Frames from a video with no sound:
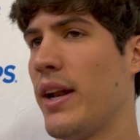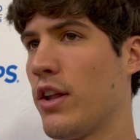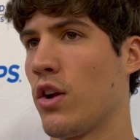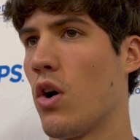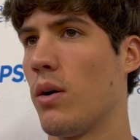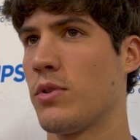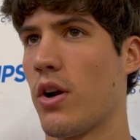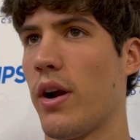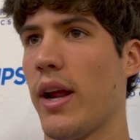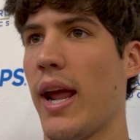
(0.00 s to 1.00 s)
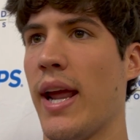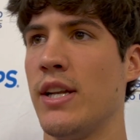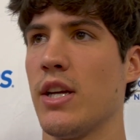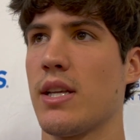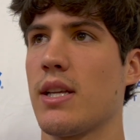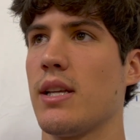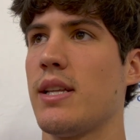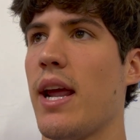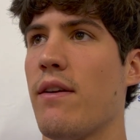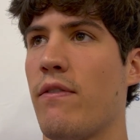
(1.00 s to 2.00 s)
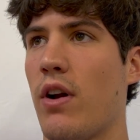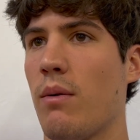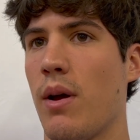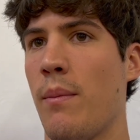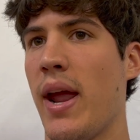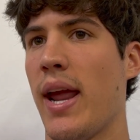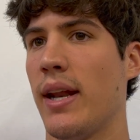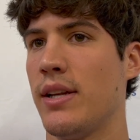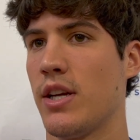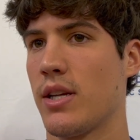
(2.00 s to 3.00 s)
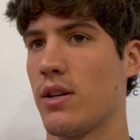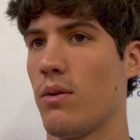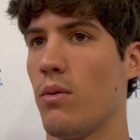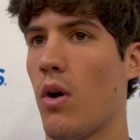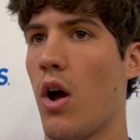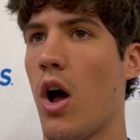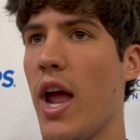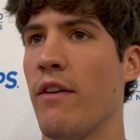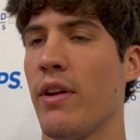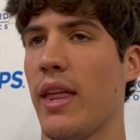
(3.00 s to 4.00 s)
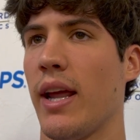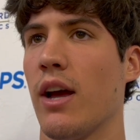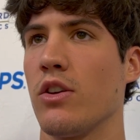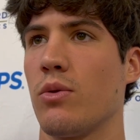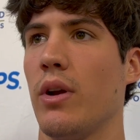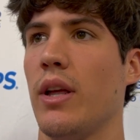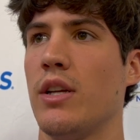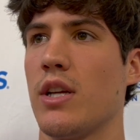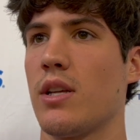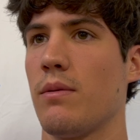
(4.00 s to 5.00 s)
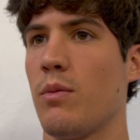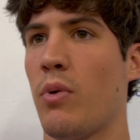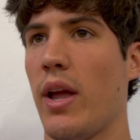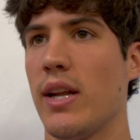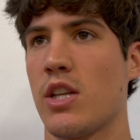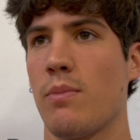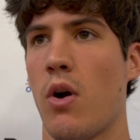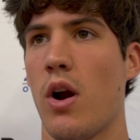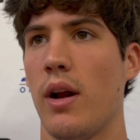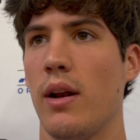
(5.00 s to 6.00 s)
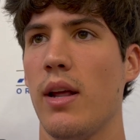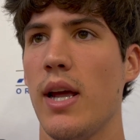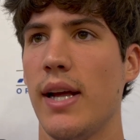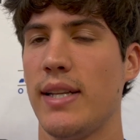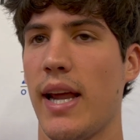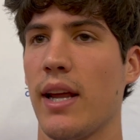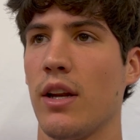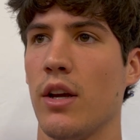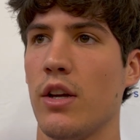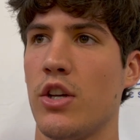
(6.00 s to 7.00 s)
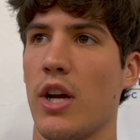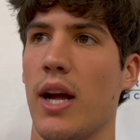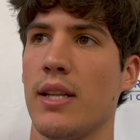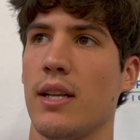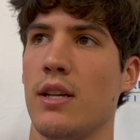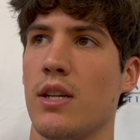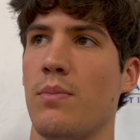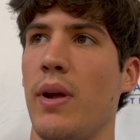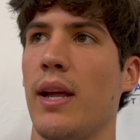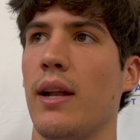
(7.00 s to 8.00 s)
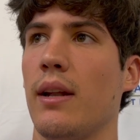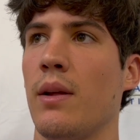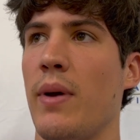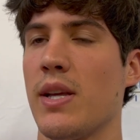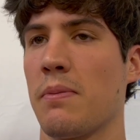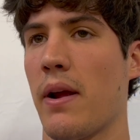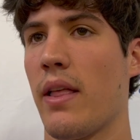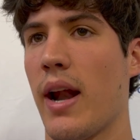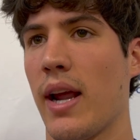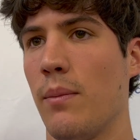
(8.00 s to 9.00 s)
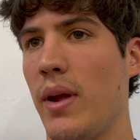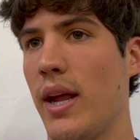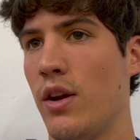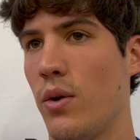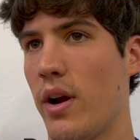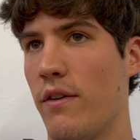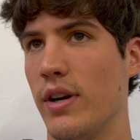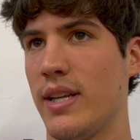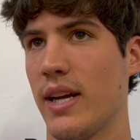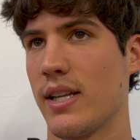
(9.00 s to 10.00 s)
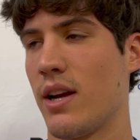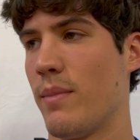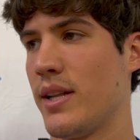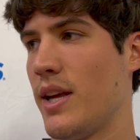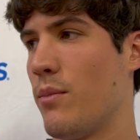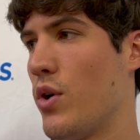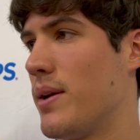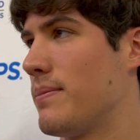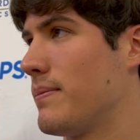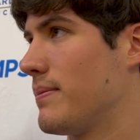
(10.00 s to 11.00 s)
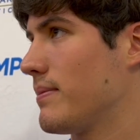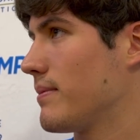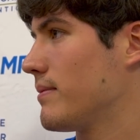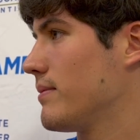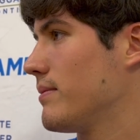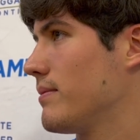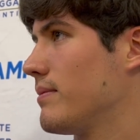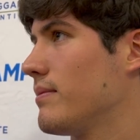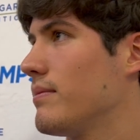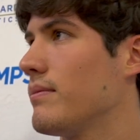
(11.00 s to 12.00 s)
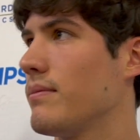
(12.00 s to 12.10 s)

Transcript: and the goal, I'm sorry. And just stay in front of my man, and just everything else, really, just playing smart and taking good shots and just being the best player that I can be and do whatever it takes to help my team win.